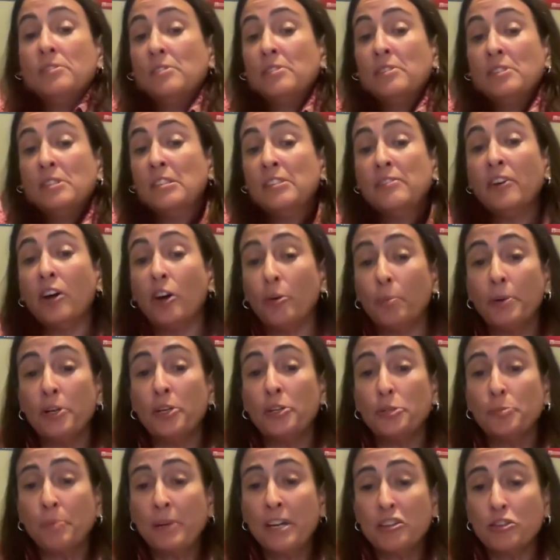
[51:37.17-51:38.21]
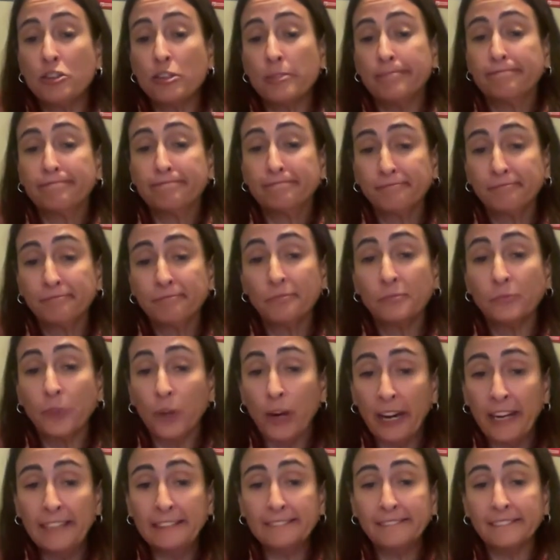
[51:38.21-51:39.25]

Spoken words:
developing your speech, right?